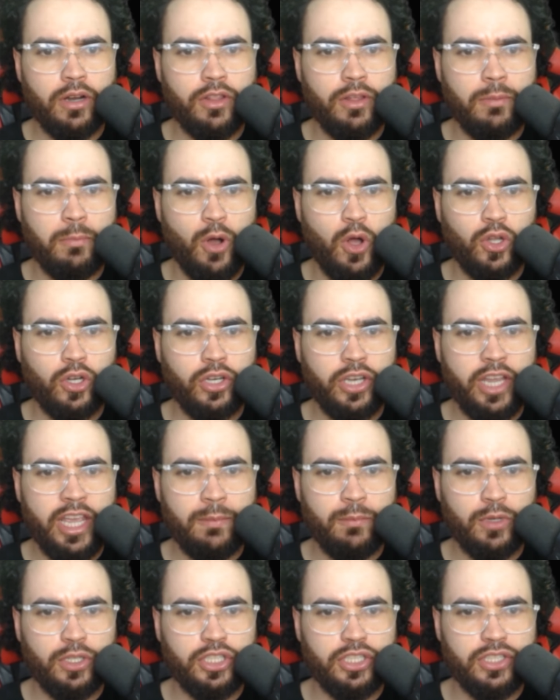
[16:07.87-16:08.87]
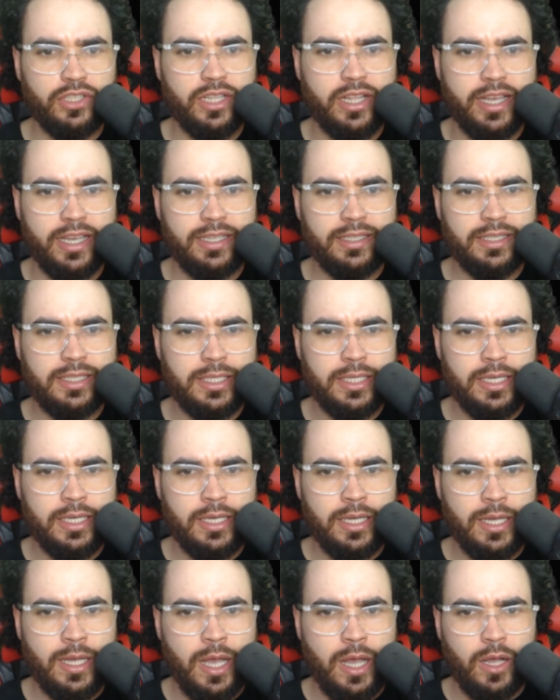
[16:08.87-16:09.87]
or the model name, which is this.
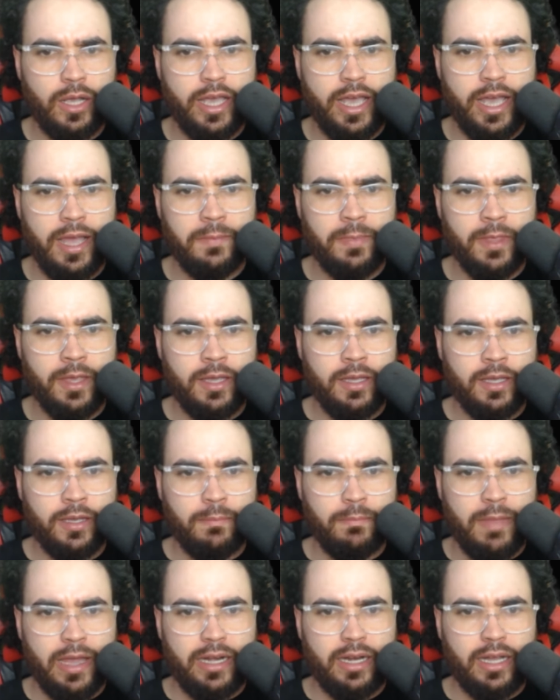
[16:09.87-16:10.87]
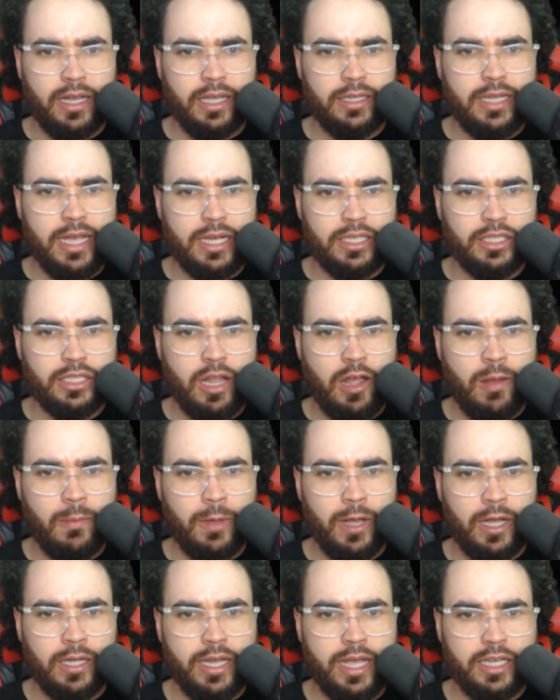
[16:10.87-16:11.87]
Okay
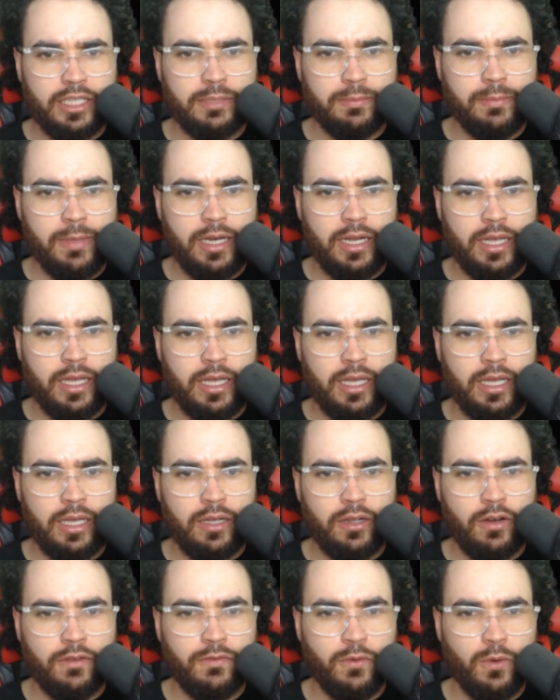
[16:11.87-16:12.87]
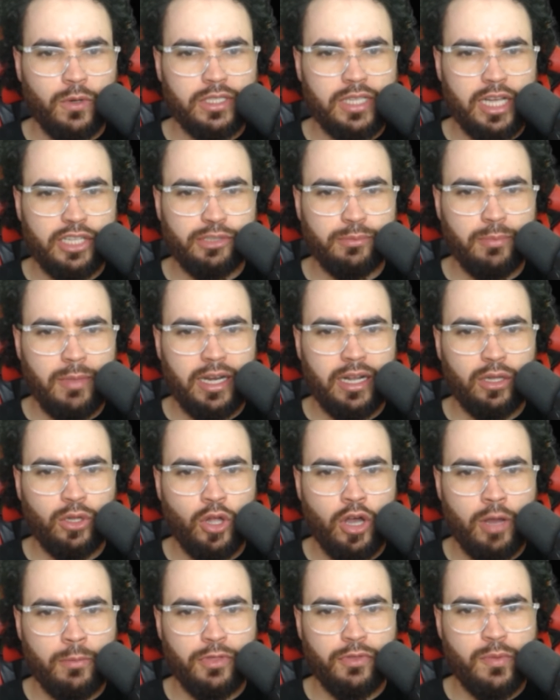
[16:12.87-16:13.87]
meta-llama-meta dash dash or forward slash meta
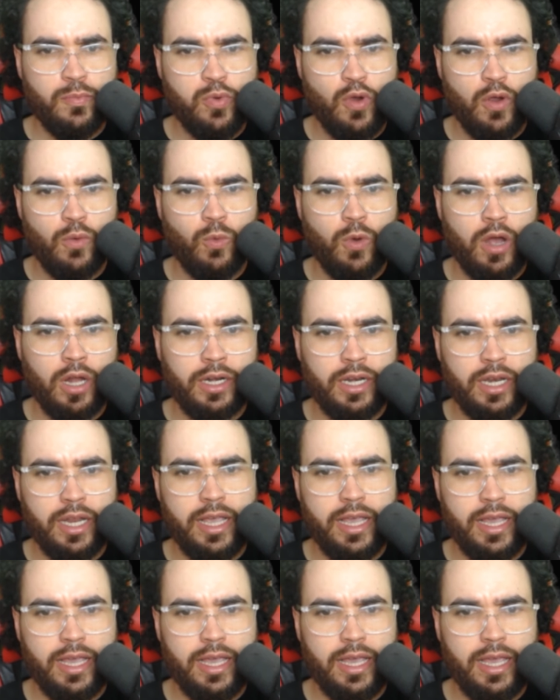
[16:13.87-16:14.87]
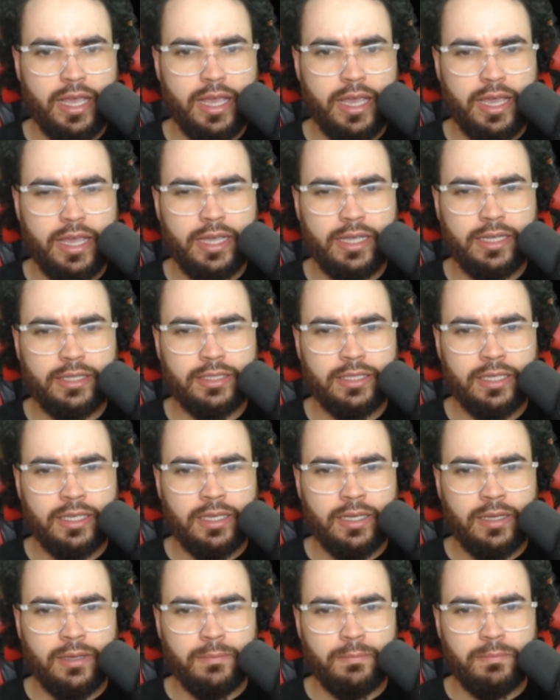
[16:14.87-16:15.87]
llama 3.18
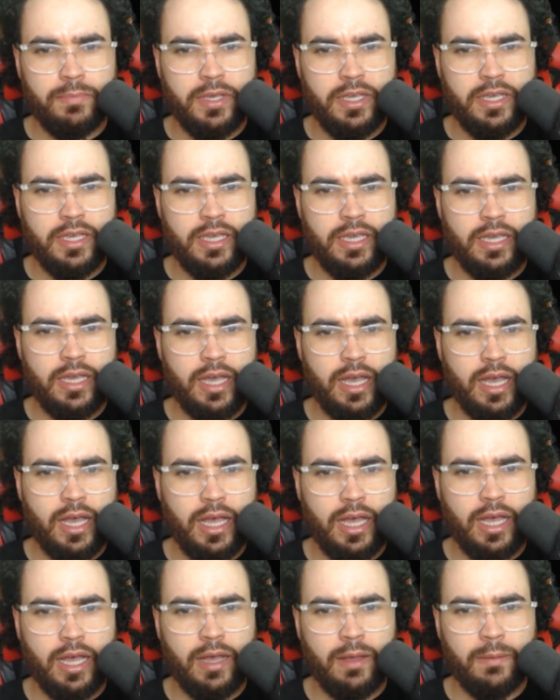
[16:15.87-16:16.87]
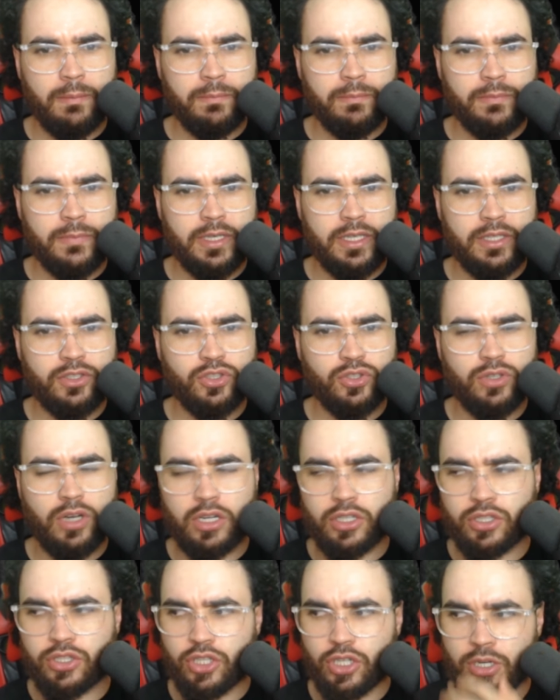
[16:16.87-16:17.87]
the um,
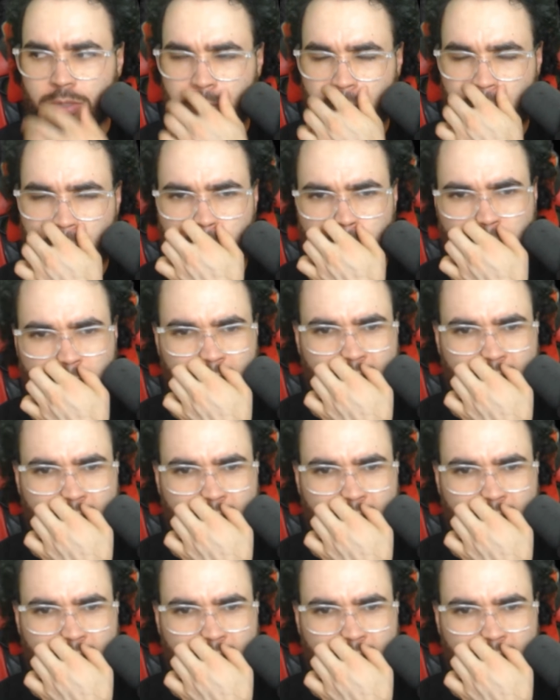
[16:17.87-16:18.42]
instruct turbo